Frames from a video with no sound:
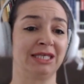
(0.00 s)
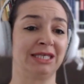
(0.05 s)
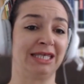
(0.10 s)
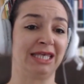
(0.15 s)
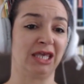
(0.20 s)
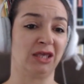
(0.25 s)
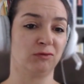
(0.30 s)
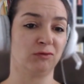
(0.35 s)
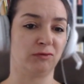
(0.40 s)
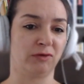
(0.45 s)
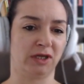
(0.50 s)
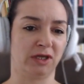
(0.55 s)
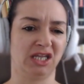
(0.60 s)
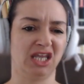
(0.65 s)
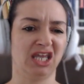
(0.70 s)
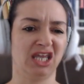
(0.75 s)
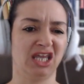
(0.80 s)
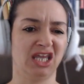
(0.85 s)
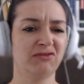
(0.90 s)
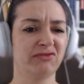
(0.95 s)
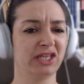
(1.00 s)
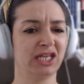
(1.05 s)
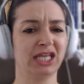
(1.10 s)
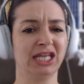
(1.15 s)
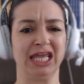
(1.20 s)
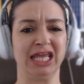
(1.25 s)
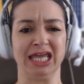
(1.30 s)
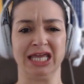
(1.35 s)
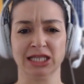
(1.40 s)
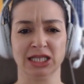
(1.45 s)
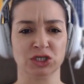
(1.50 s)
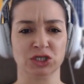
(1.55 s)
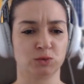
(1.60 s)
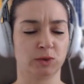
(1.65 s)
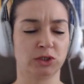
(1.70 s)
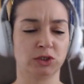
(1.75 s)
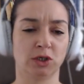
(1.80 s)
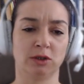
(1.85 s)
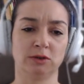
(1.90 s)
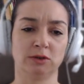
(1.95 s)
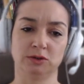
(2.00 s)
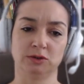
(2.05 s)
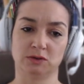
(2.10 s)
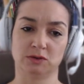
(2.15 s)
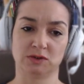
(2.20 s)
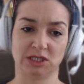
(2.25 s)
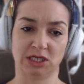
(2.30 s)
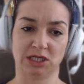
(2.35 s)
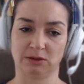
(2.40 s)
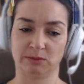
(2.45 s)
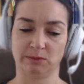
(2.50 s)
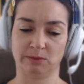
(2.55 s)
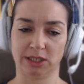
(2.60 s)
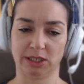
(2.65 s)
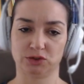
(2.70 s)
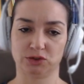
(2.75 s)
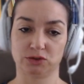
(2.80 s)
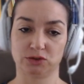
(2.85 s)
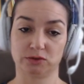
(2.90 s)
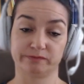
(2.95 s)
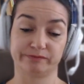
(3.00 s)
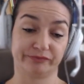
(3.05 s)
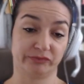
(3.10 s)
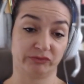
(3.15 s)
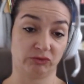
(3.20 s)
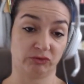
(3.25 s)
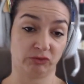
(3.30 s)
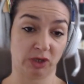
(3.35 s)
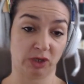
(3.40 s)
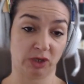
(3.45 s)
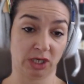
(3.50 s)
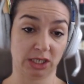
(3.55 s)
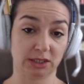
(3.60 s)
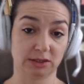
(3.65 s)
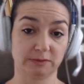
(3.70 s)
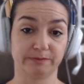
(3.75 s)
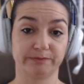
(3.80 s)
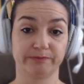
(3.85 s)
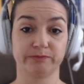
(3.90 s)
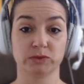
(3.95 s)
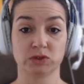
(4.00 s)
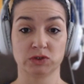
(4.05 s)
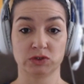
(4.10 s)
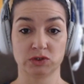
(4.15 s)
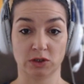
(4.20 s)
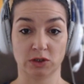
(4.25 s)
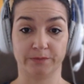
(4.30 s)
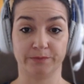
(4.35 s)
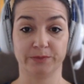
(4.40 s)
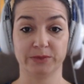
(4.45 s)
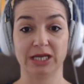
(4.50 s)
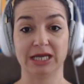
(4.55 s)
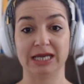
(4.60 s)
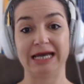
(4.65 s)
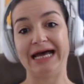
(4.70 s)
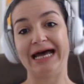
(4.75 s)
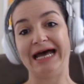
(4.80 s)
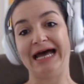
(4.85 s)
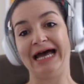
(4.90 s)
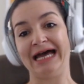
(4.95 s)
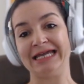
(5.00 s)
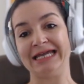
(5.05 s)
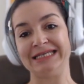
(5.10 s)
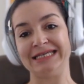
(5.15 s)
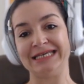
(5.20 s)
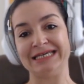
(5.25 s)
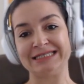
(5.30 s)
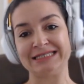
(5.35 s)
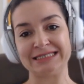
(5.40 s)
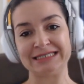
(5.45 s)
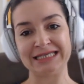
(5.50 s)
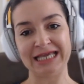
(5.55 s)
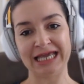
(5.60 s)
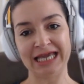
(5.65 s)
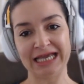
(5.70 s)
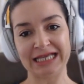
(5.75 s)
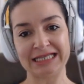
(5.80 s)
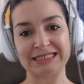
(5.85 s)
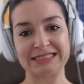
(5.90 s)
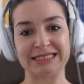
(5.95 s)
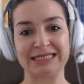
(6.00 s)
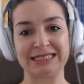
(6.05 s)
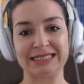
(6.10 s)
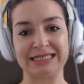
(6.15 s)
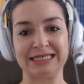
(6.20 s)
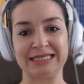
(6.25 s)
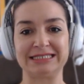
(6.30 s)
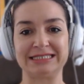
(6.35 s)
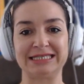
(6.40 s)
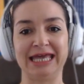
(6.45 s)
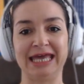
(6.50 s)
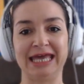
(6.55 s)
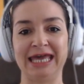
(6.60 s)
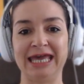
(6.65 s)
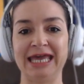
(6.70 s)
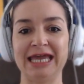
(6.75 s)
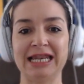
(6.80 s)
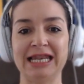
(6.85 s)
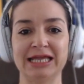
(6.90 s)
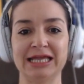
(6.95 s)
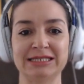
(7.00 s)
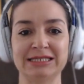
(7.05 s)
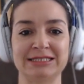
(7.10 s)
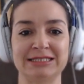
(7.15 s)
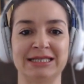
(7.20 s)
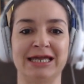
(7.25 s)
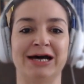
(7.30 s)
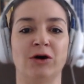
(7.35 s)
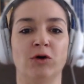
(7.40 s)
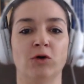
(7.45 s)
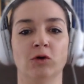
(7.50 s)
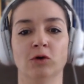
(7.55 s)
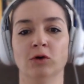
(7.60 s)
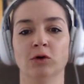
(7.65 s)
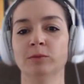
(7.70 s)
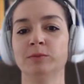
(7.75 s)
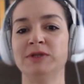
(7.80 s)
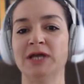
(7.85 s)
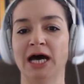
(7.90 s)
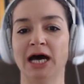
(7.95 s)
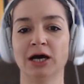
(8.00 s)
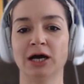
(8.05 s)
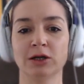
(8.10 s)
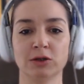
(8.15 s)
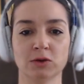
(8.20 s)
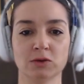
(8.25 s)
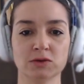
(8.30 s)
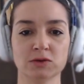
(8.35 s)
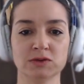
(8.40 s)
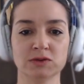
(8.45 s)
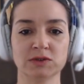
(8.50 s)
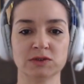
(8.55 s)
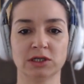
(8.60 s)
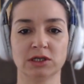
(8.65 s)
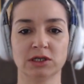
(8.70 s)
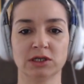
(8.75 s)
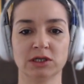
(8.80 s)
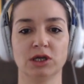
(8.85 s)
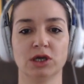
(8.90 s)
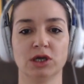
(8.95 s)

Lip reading: given. Even in English, we don't use that much, right? So, angesichts des Elends der Obdachlosen